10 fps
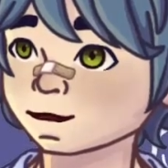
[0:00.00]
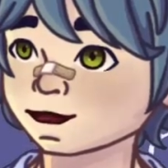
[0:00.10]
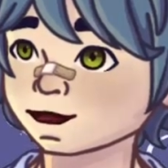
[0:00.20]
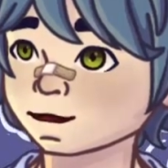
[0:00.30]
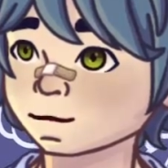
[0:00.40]

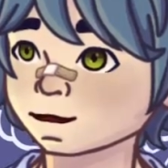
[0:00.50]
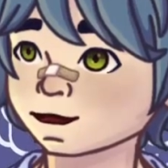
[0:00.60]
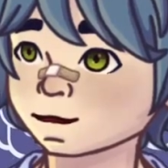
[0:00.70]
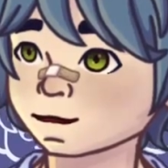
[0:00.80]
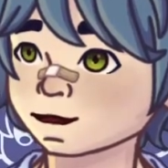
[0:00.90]
online
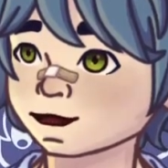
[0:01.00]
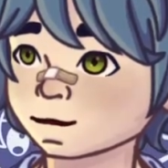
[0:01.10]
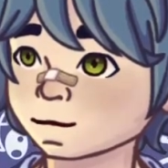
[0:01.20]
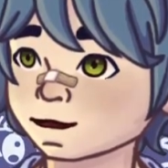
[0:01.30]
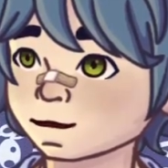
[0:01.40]
tended to
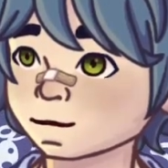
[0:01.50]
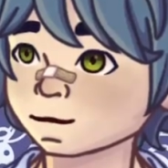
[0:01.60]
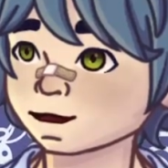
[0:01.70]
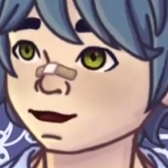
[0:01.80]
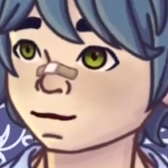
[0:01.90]
lead towards
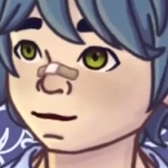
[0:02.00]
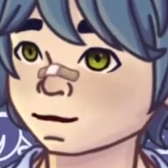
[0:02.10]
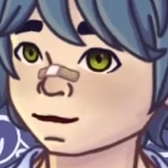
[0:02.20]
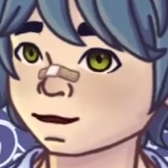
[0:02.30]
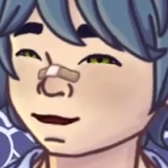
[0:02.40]
the light
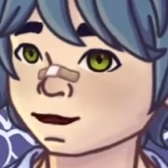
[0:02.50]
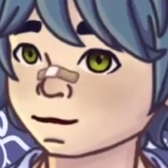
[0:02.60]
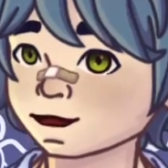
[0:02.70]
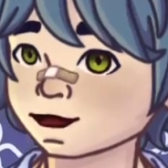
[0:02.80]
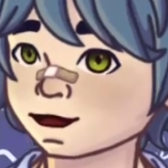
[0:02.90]
academia
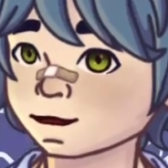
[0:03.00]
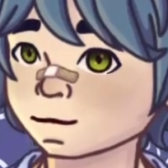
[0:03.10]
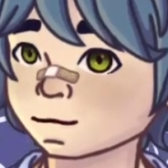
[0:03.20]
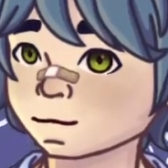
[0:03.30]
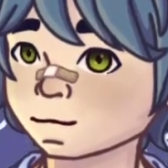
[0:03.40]
aesthetic,